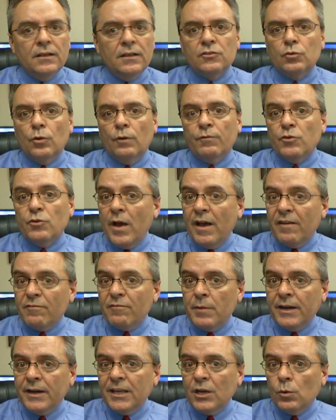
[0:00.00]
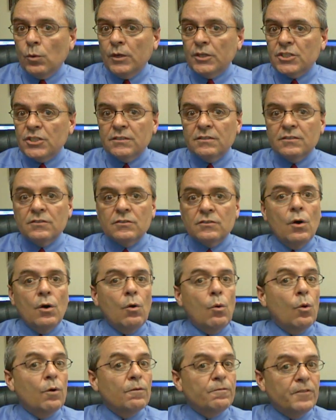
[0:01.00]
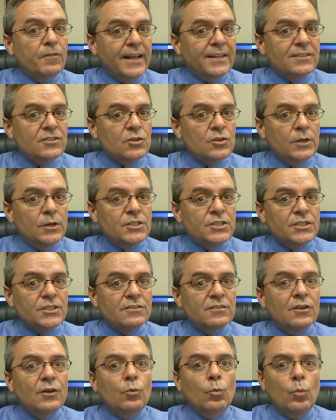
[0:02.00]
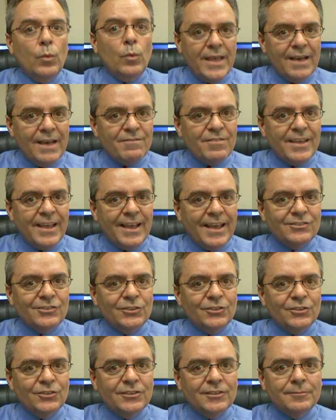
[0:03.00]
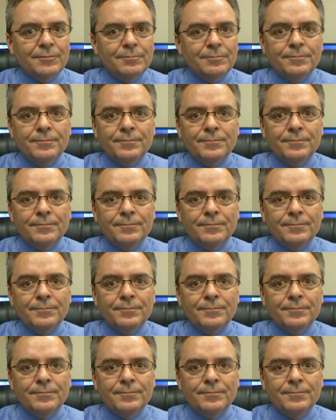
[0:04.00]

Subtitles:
So if you have money questions or finance questions, we have the answers.